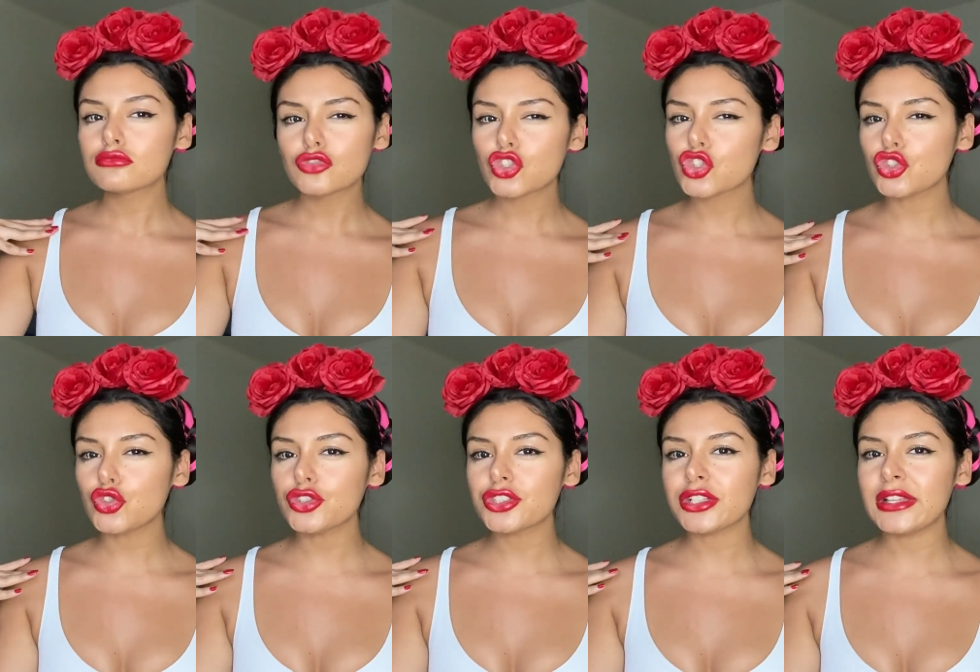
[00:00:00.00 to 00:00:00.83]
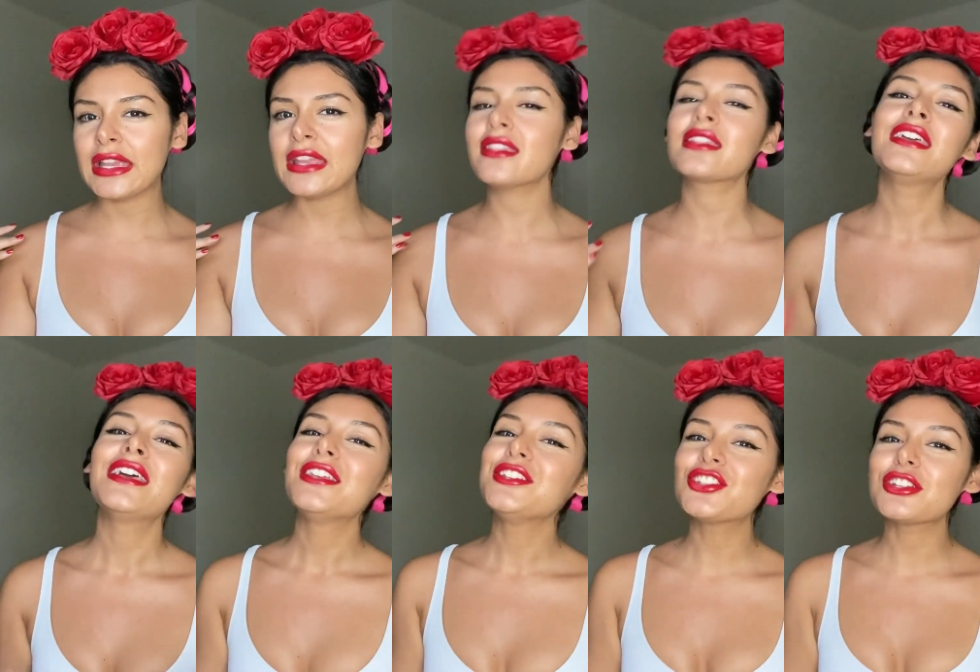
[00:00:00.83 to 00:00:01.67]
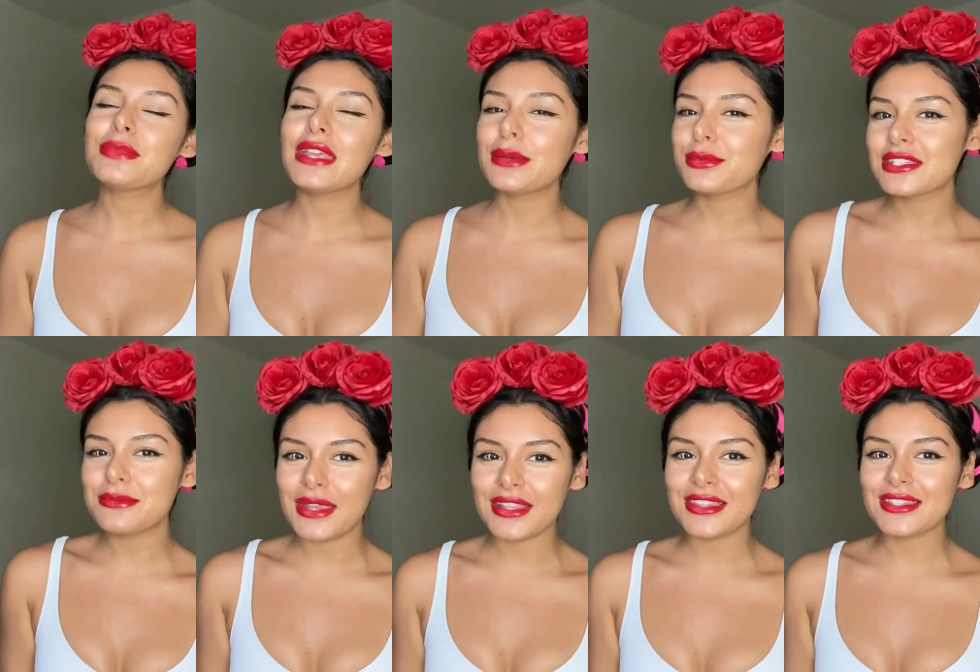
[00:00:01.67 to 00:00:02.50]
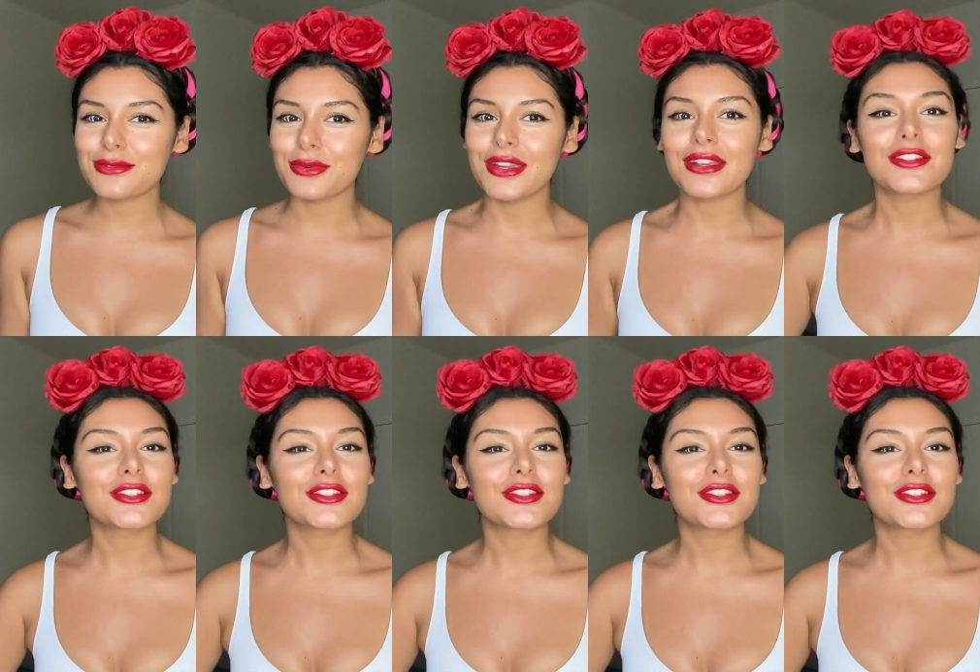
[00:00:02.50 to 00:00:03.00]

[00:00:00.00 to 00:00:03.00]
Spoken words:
shoulder length, you should be able to make this work.